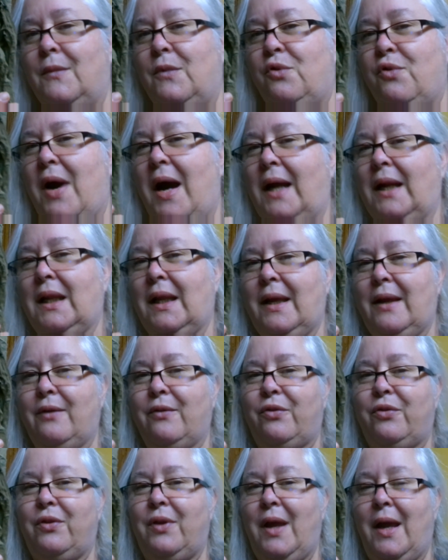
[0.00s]
Dried
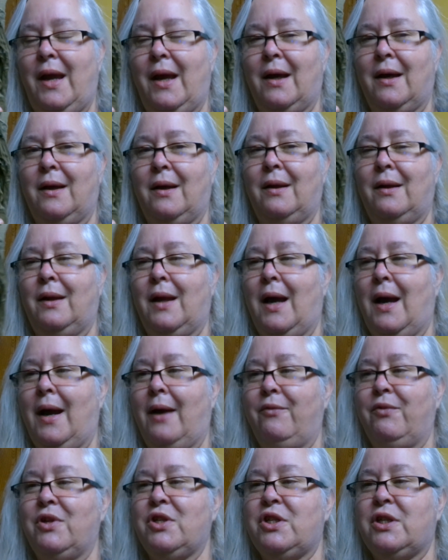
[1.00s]
leaves. And
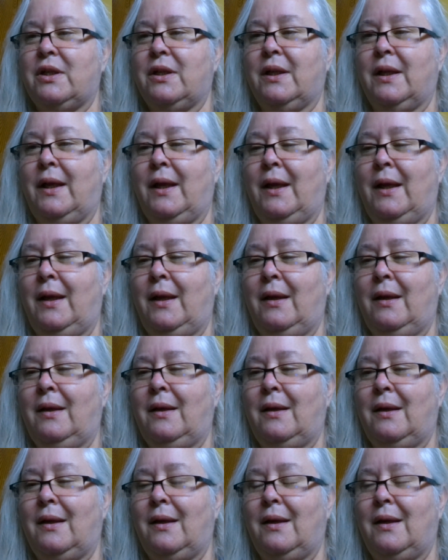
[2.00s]
I recently
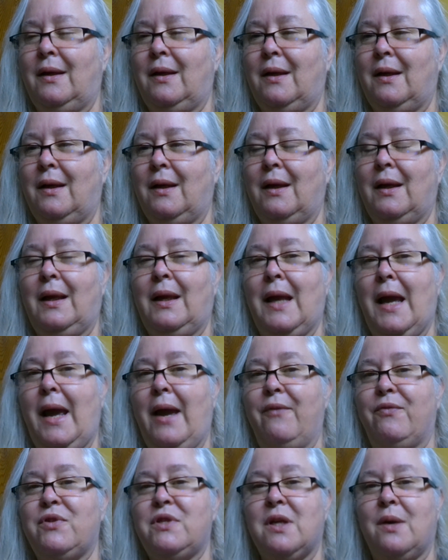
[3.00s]

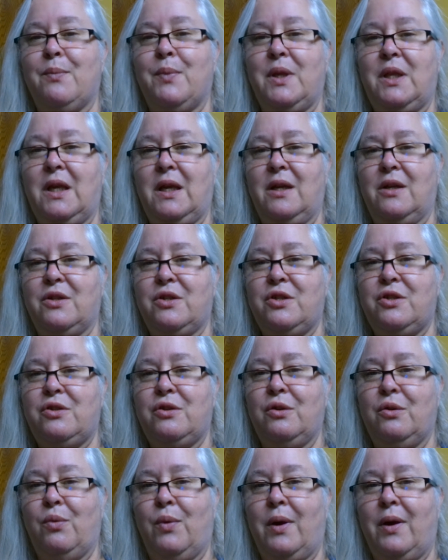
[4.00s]
gave some of these
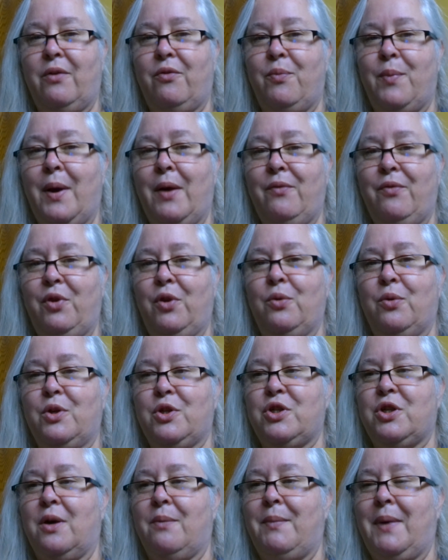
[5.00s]
to one of my
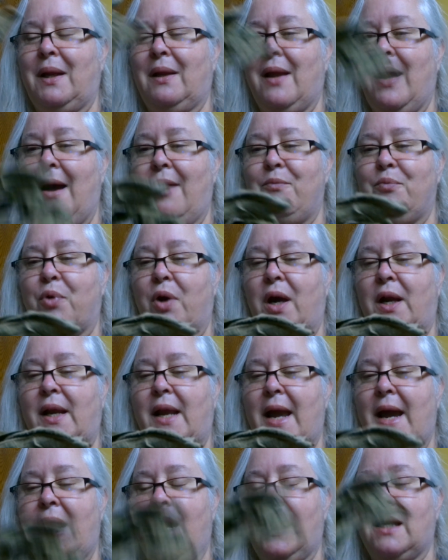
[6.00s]
viewers on my live
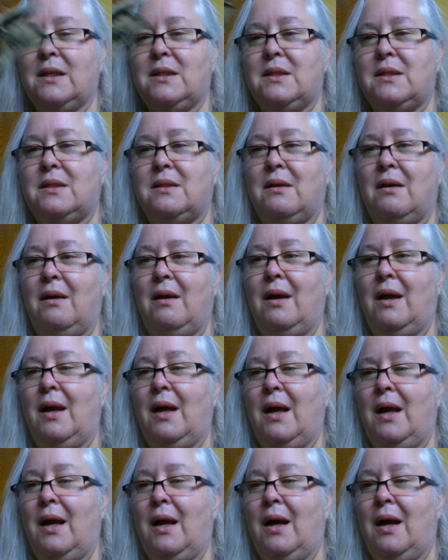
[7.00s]
broadcasts,
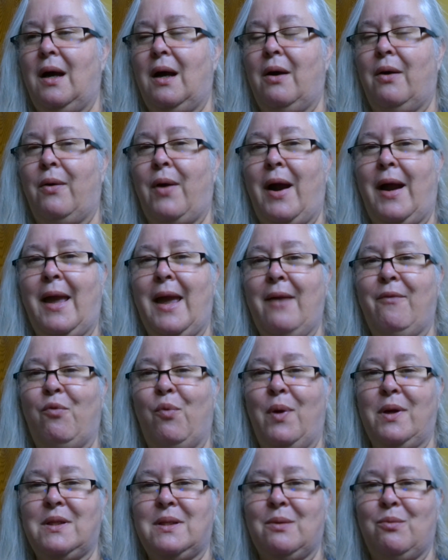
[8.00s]
where I gave
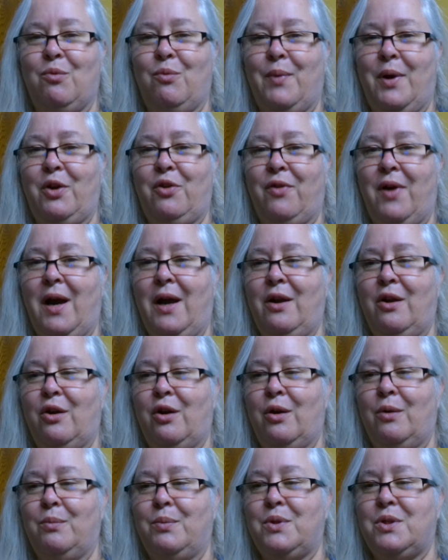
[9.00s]
away some of my dried
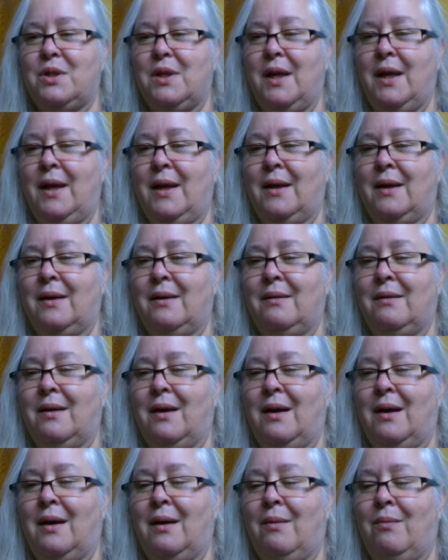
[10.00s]
herbs, and
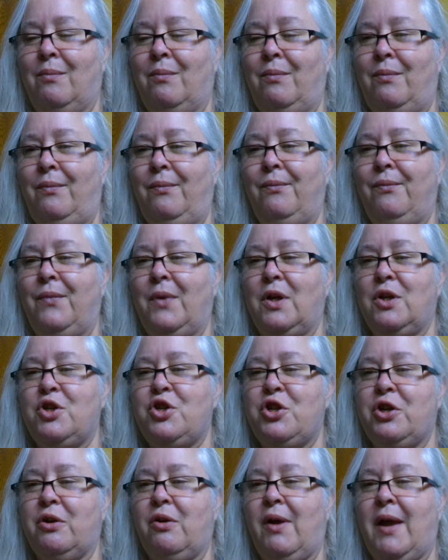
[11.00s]

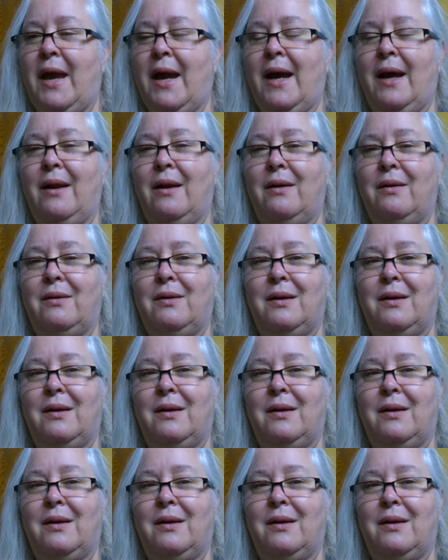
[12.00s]
she'll get